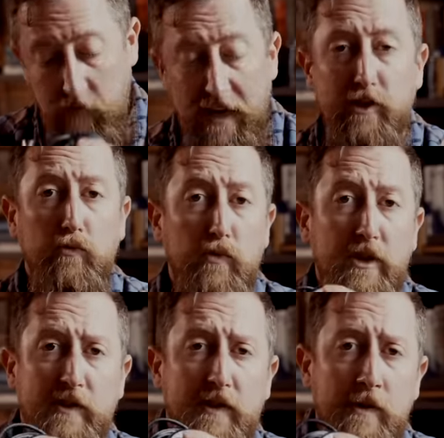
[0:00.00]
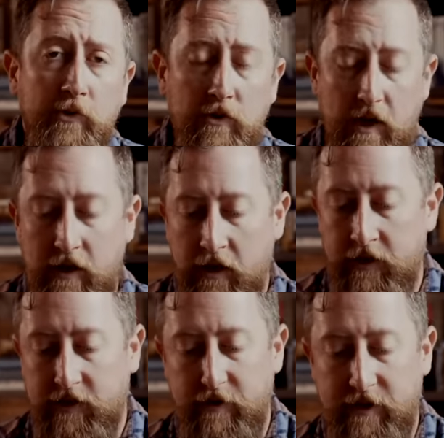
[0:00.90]
That's a real simple and
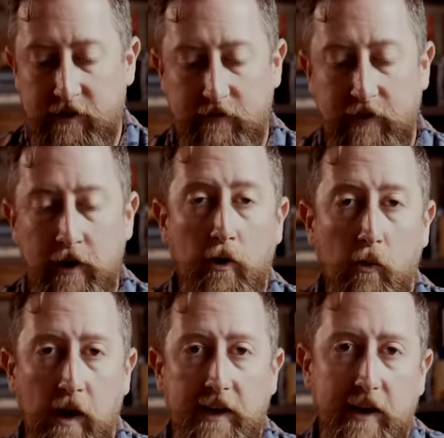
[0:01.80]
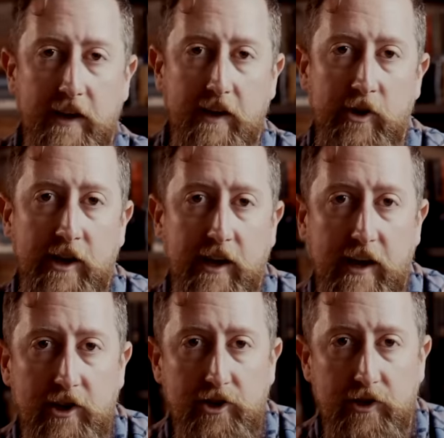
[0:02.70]
inexpensive way to get
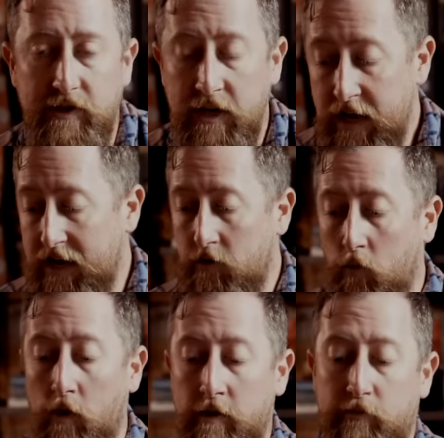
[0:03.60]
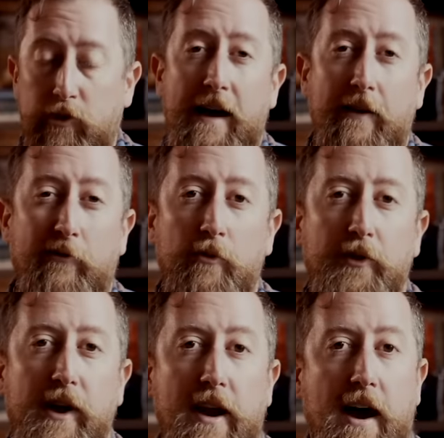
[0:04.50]
communications in one platform
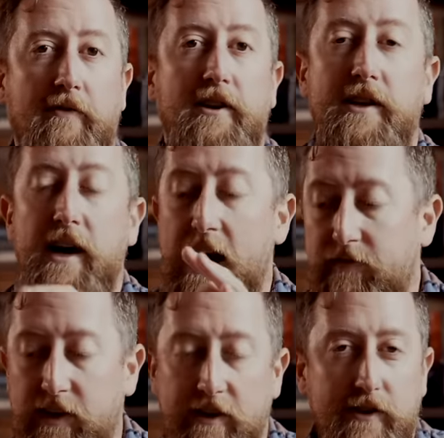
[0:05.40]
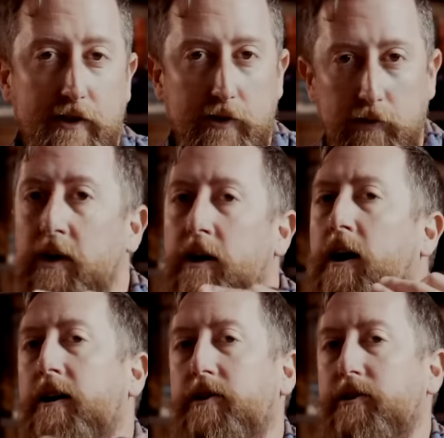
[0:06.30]
without having to dive into
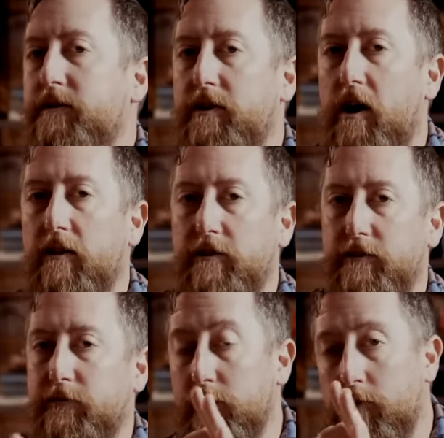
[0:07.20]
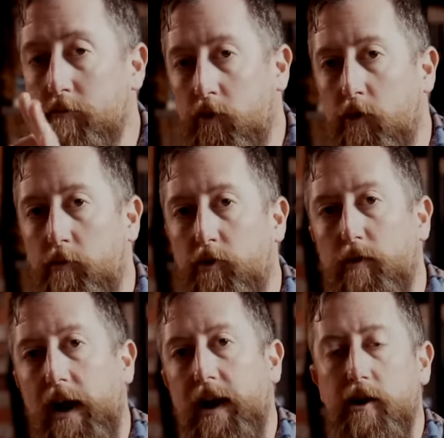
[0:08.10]
hundreds of dollars for a mobile
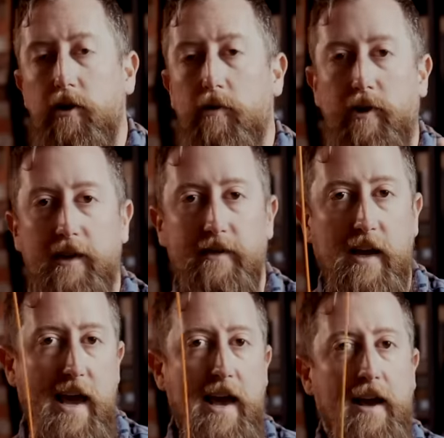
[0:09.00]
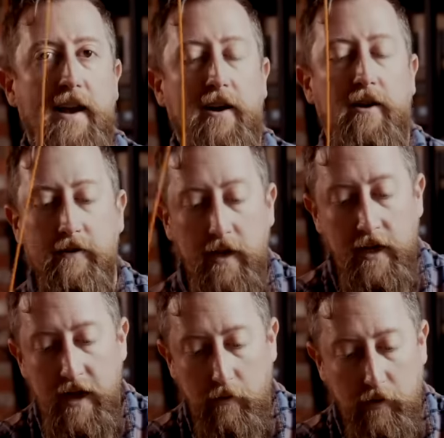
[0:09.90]
radio plus a handheld.
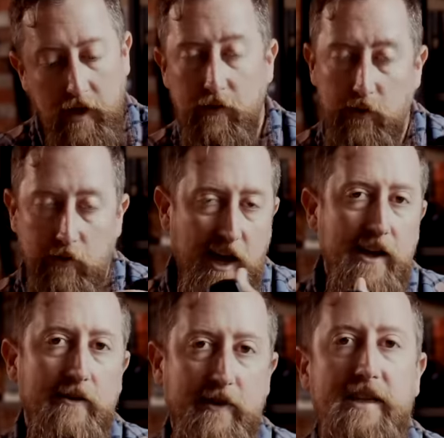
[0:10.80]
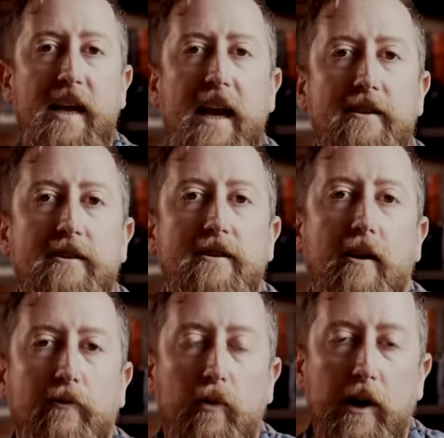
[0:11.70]
And we'll give you a kind of a taste
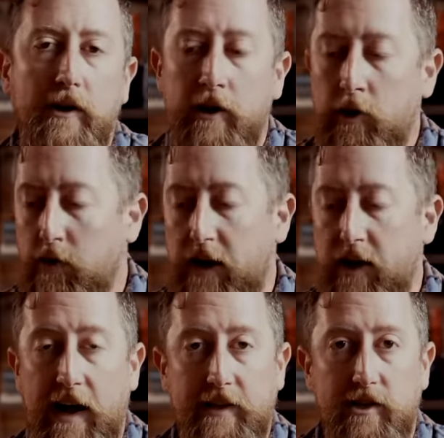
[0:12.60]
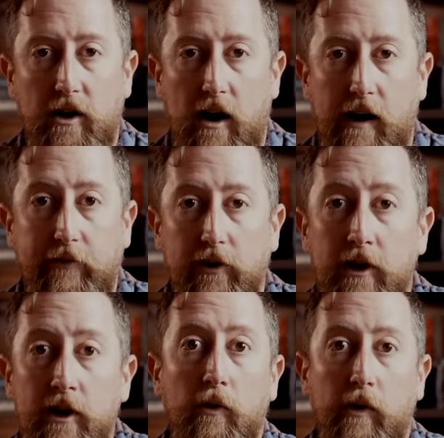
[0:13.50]
of what radio has to
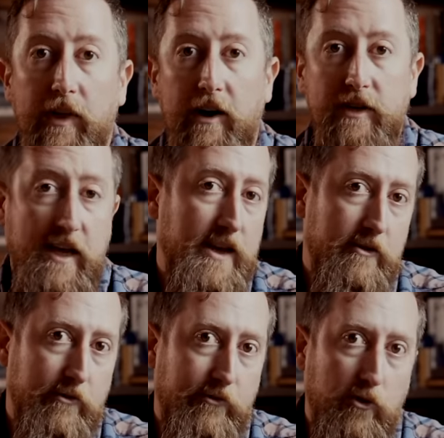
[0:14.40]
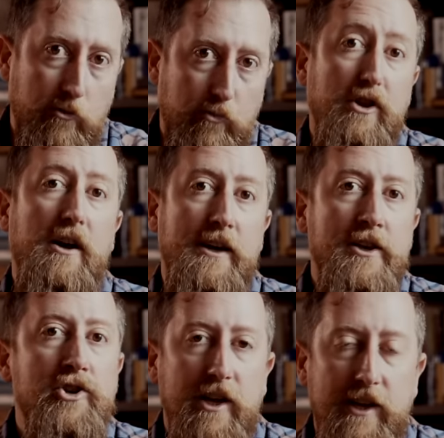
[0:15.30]
offer without taking the full
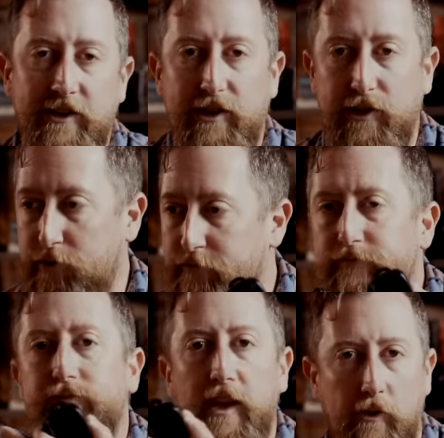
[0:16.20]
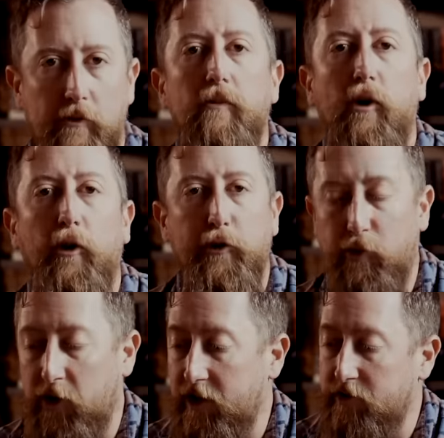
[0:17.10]
plunge into, you know,
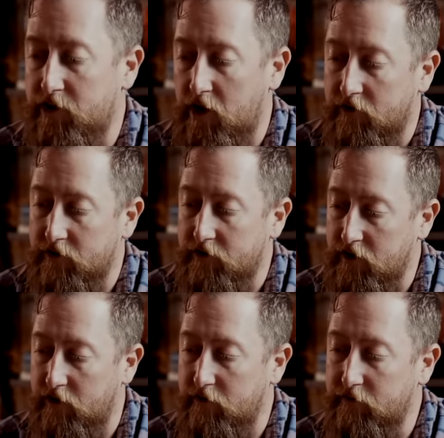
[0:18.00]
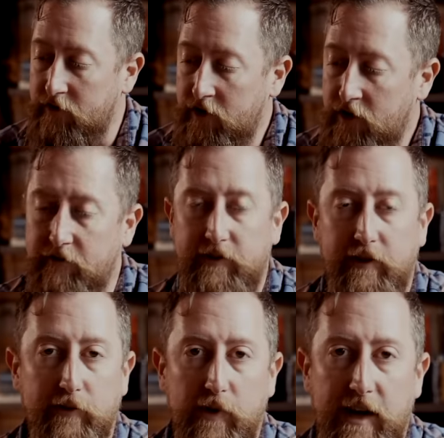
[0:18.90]
multiple hundred dollars of
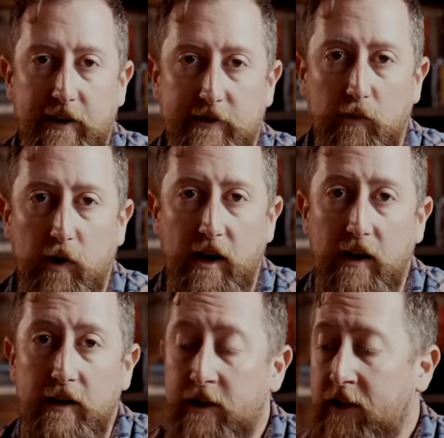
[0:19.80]
different radios and whatnot.